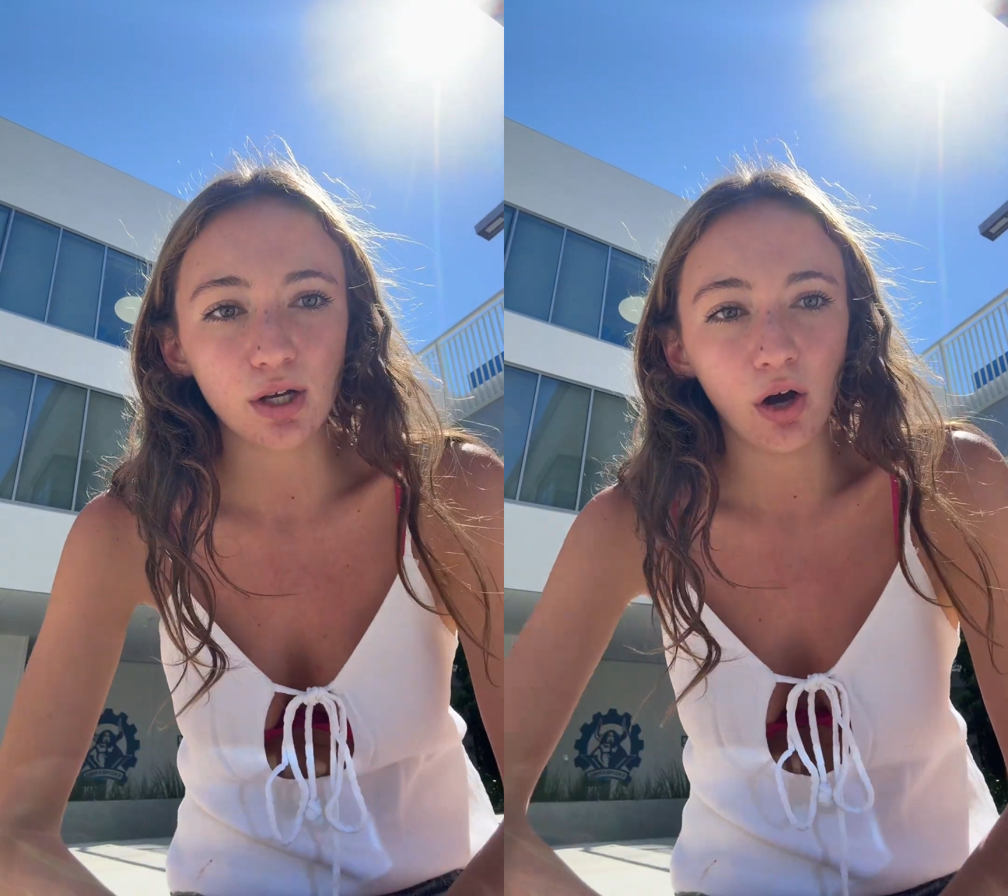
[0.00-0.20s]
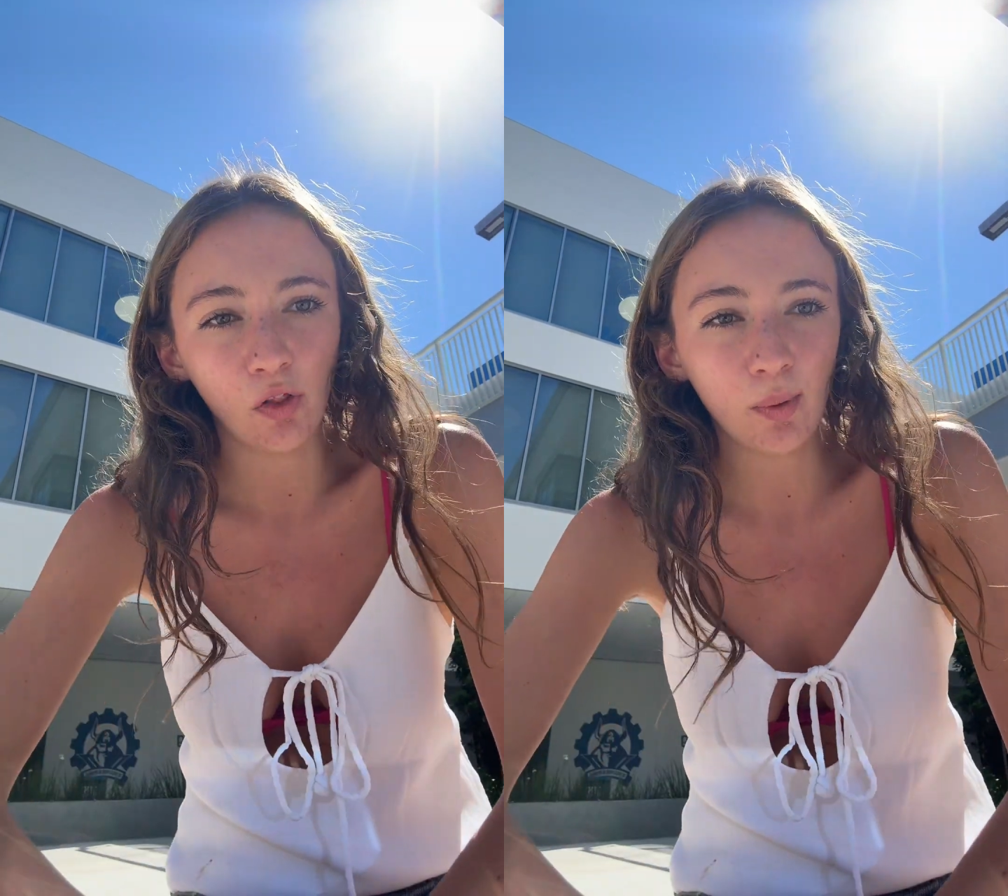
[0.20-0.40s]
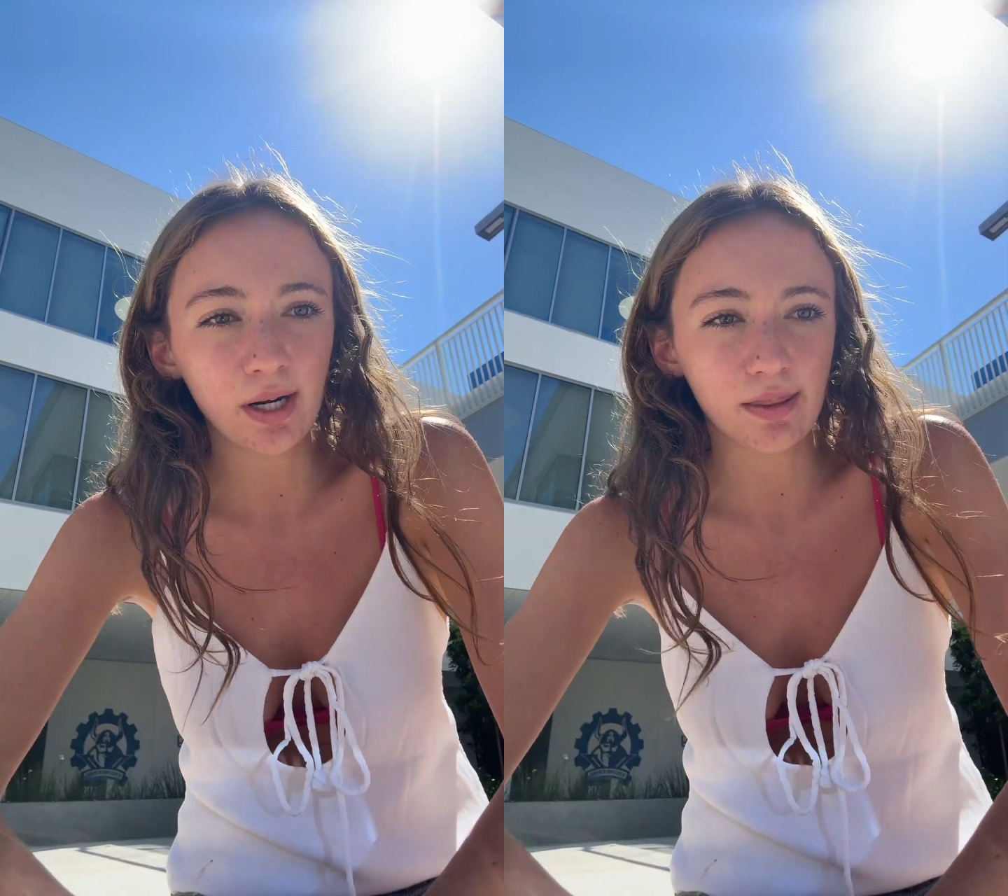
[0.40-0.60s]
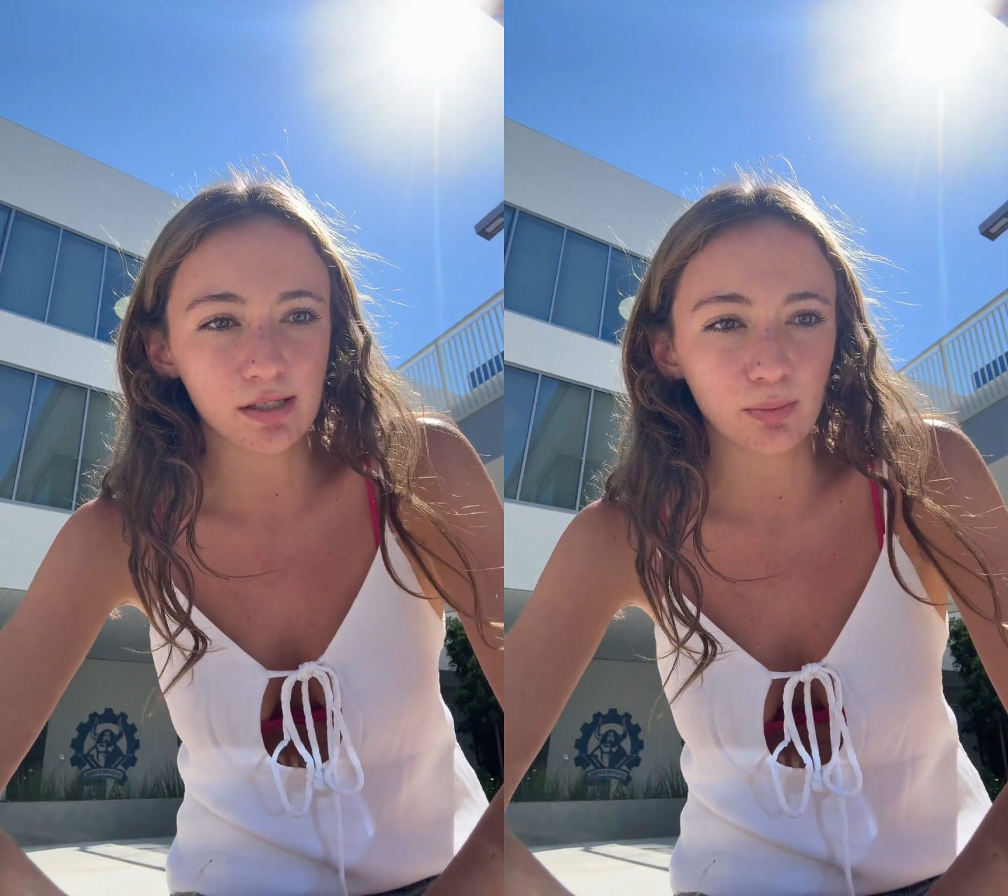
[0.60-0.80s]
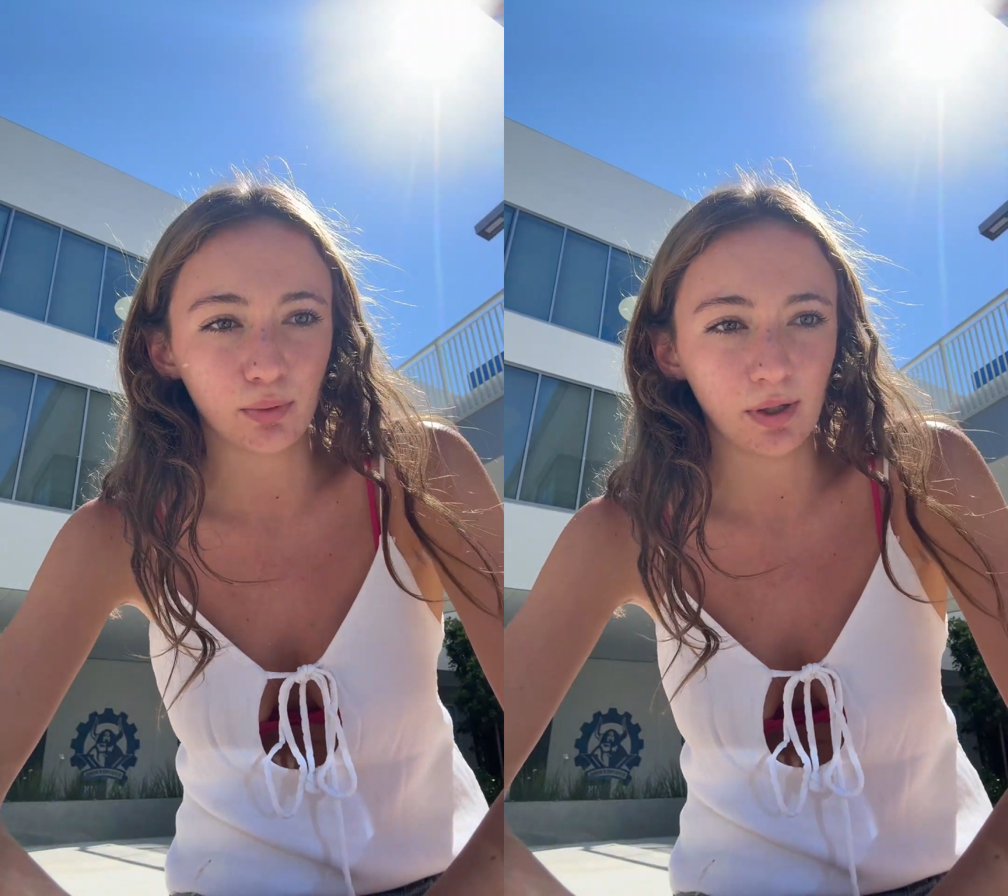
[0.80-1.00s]
all the way to the
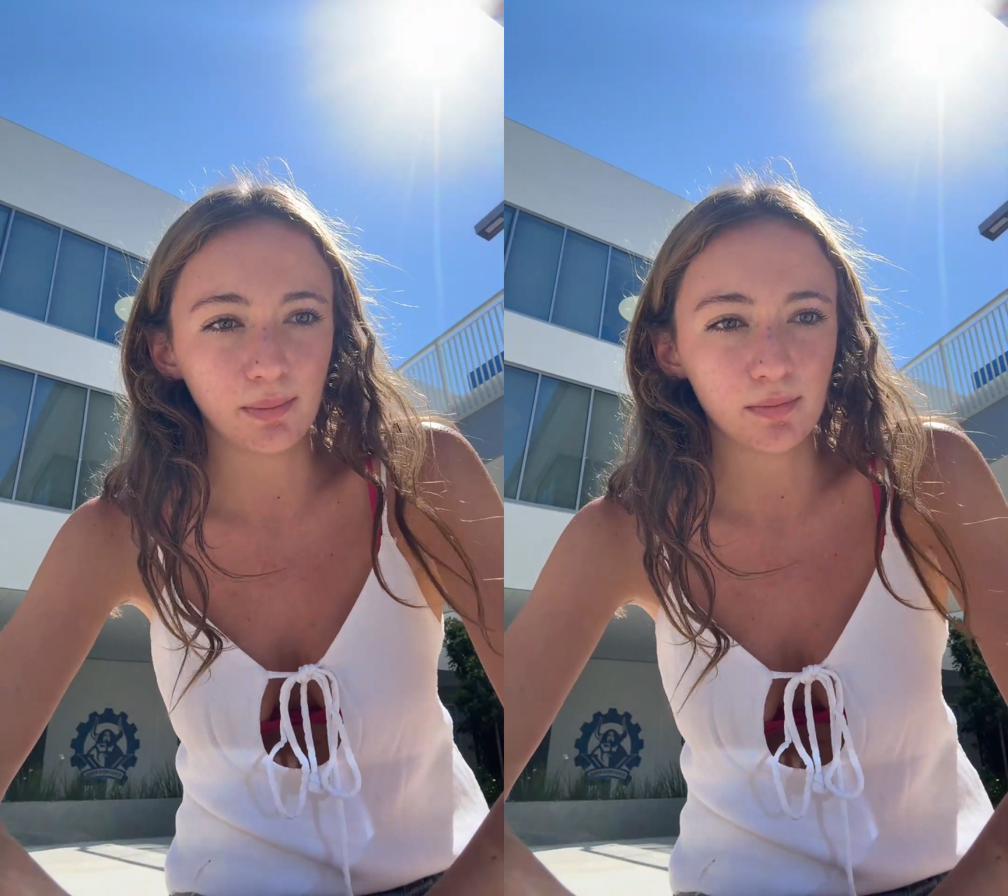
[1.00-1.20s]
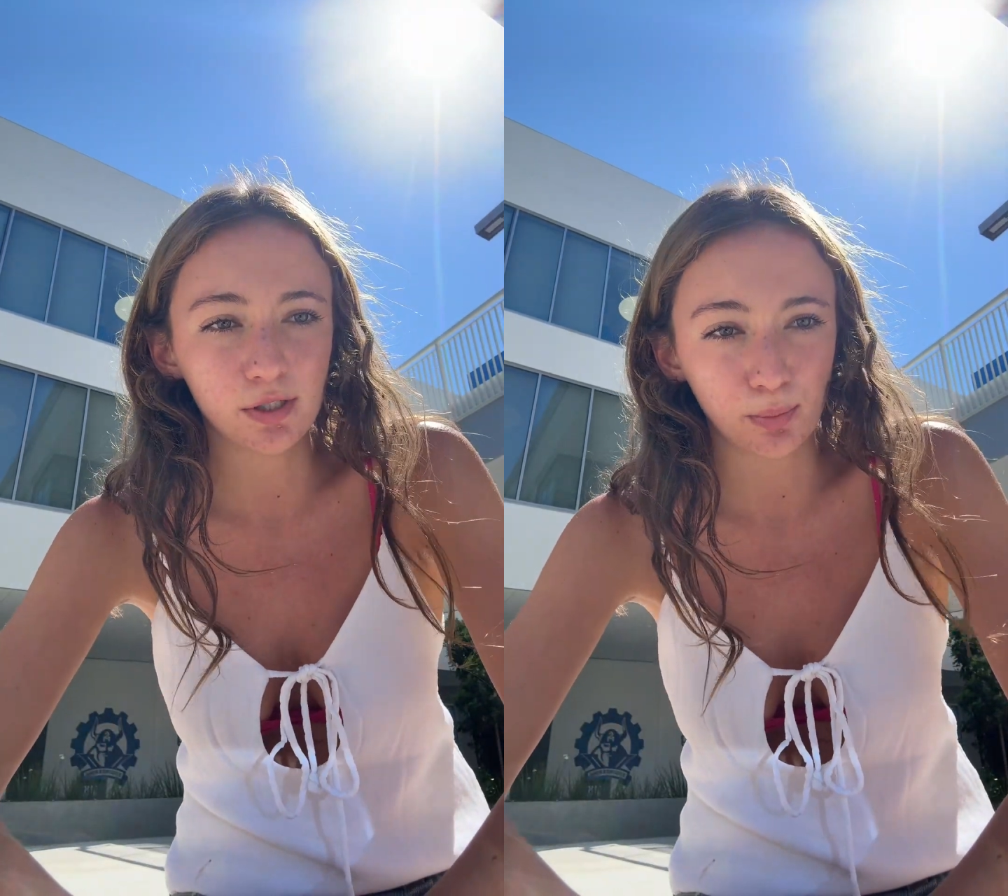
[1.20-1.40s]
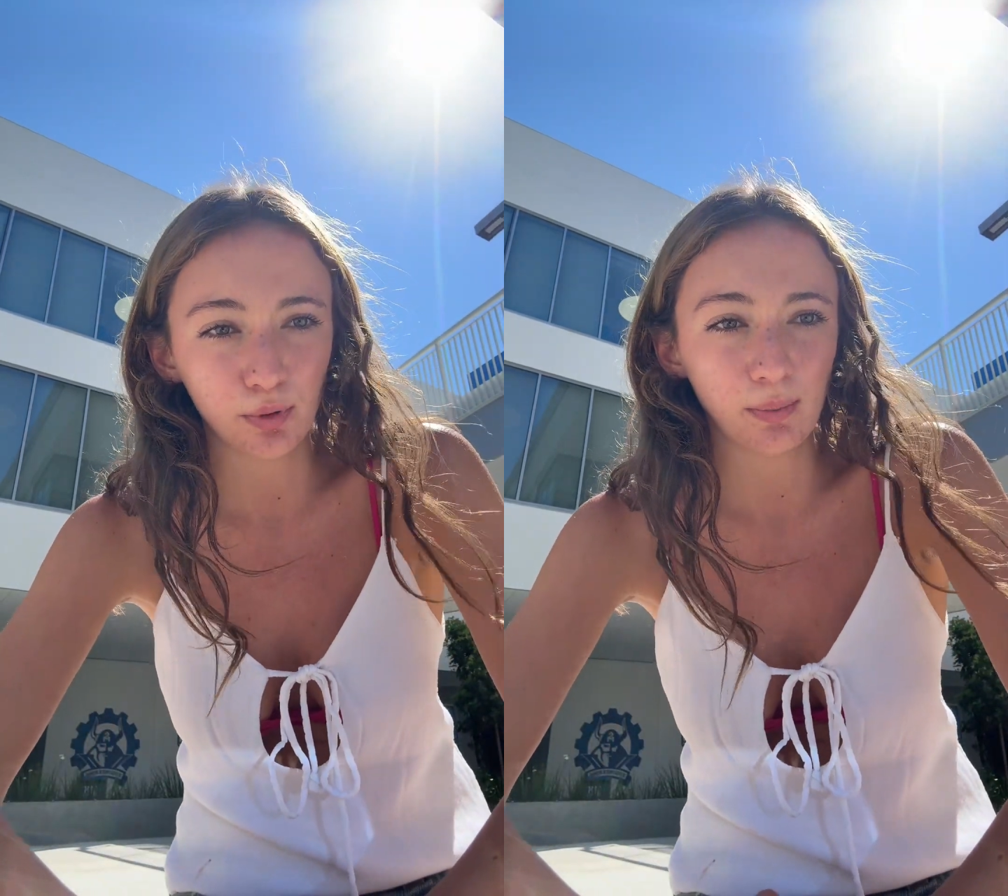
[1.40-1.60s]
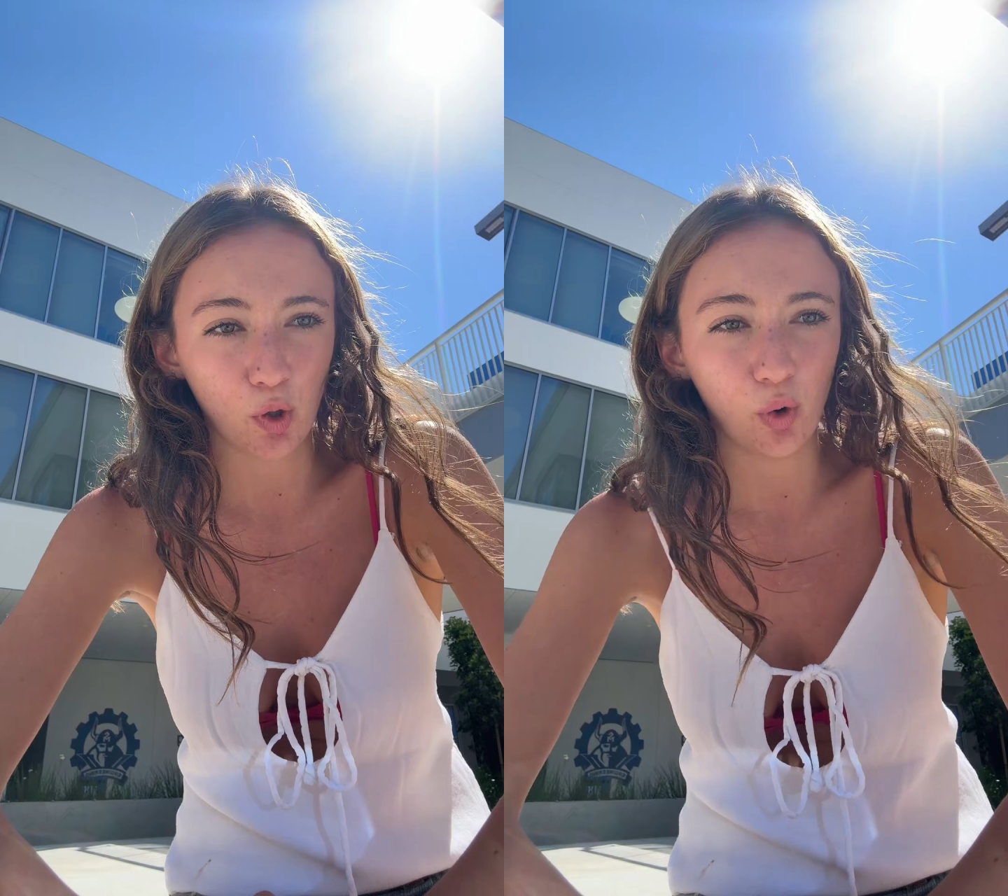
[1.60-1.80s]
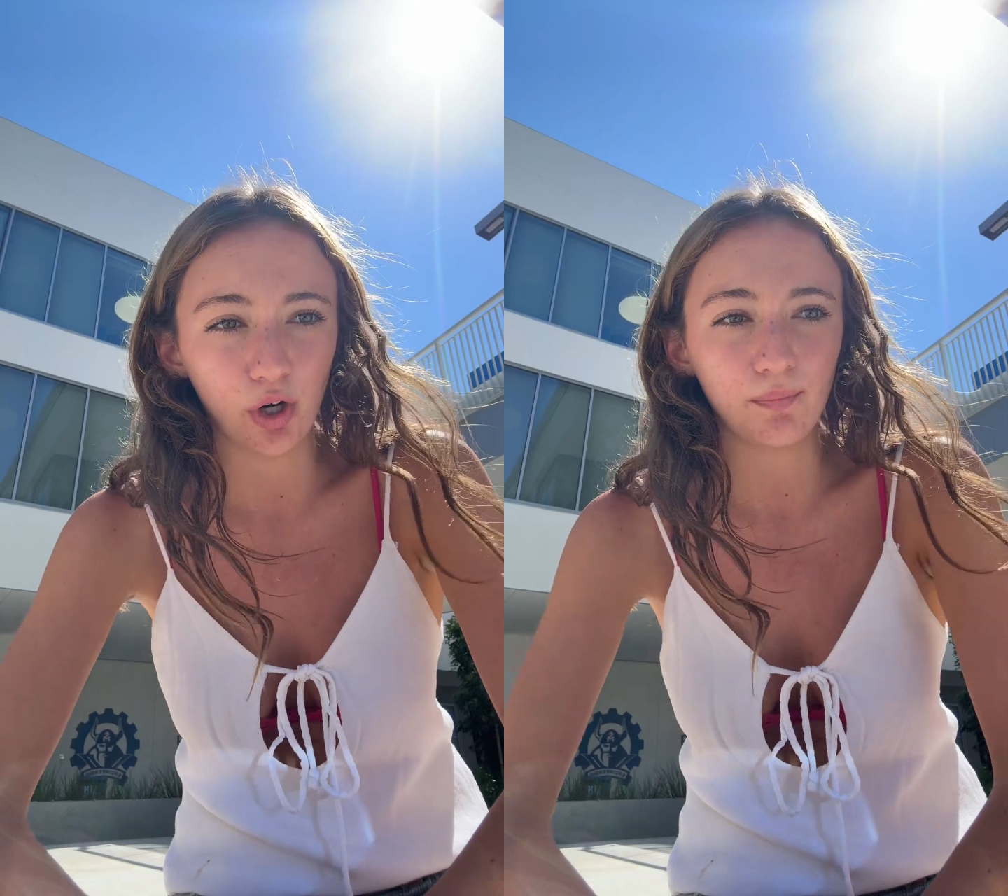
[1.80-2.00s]
Supreme
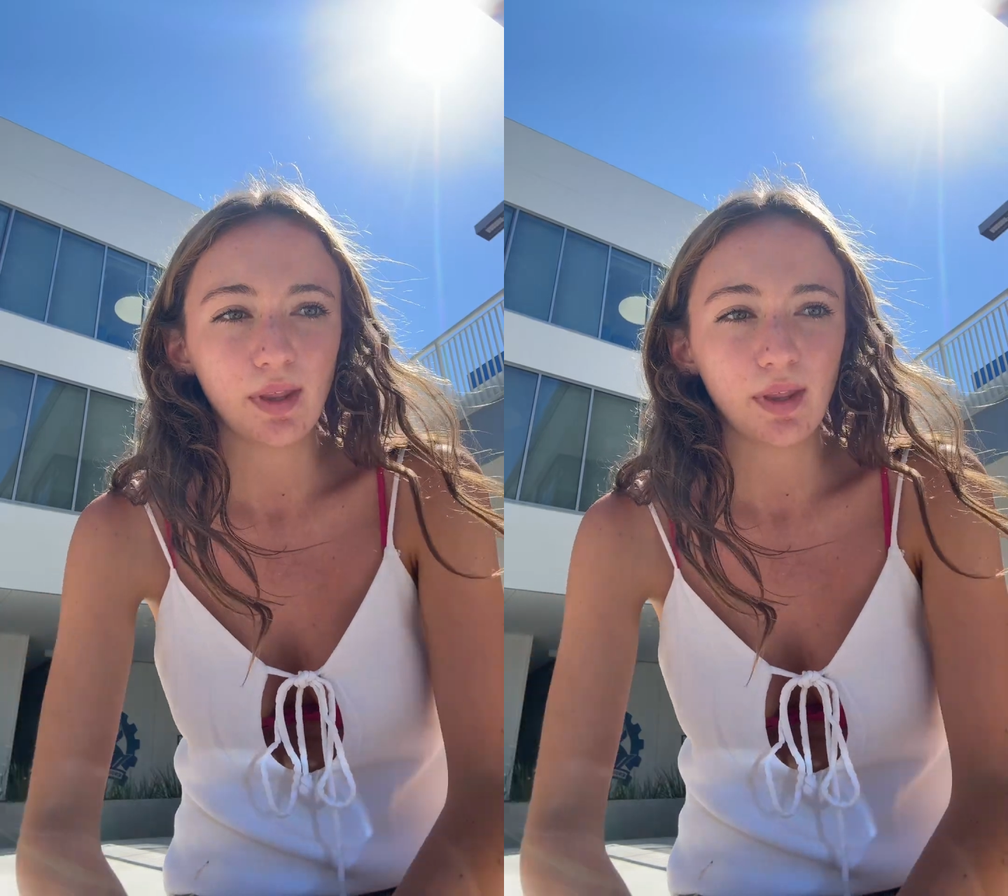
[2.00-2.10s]
Court.